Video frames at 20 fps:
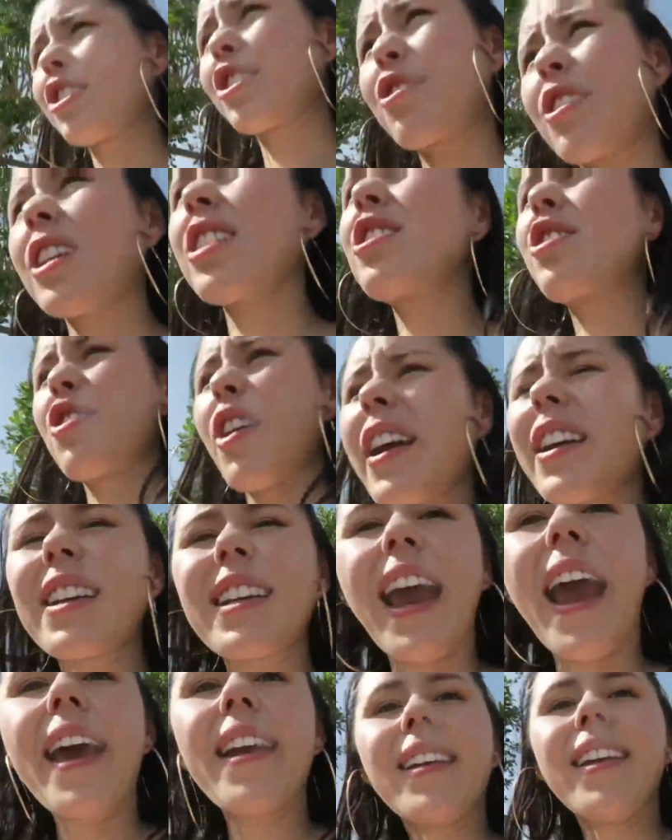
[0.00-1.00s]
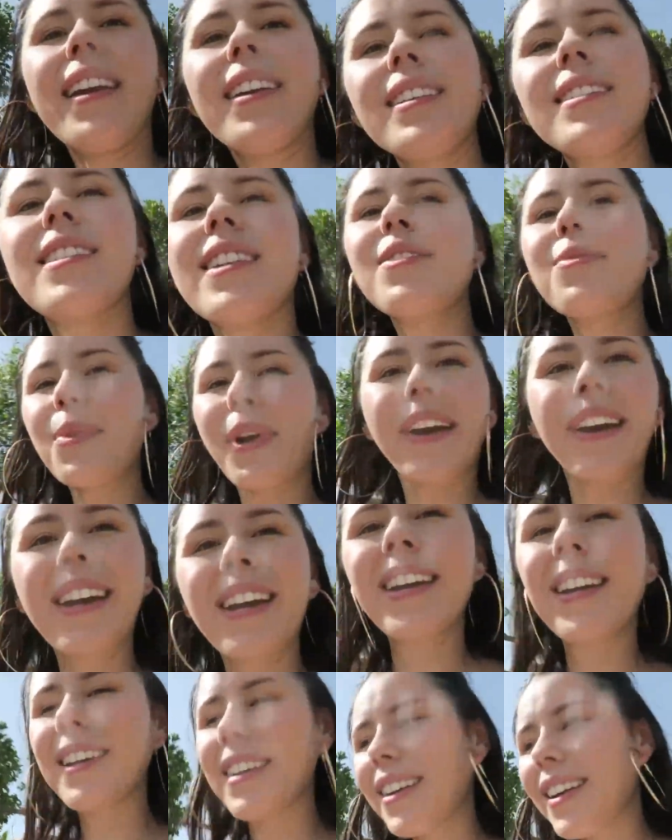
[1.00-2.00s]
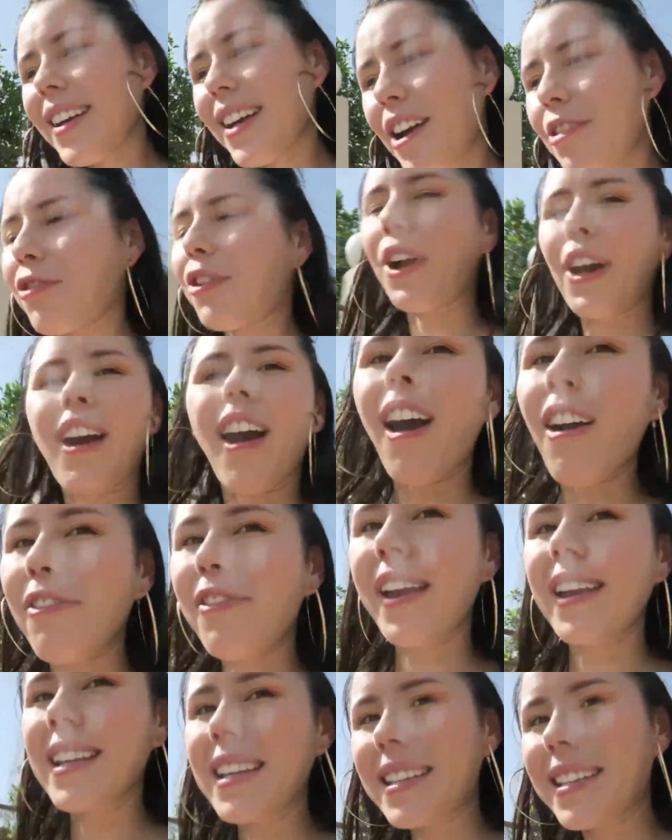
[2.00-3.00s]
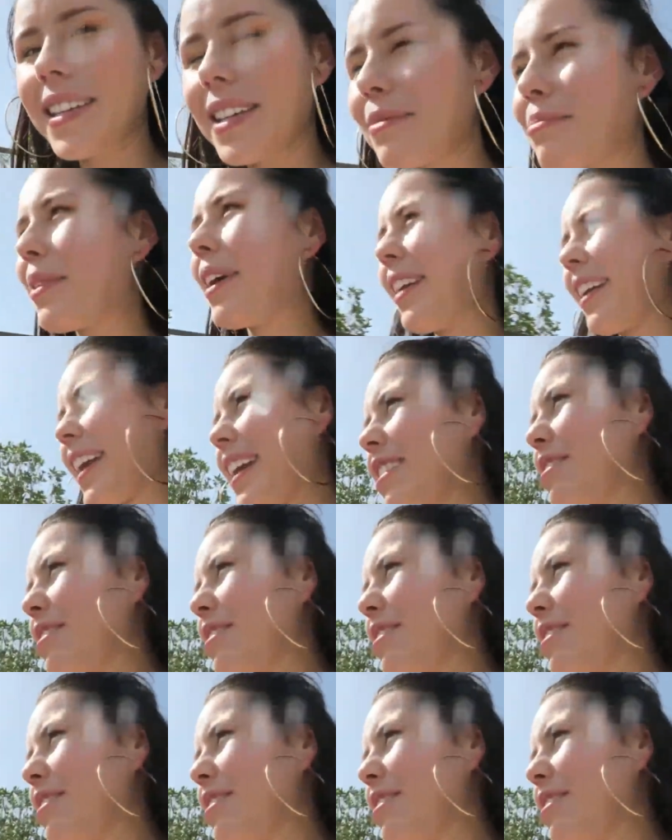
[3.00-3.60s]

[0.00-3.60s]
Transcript: Let's try it again, and it didn't work for a coffee and a Cinnabon.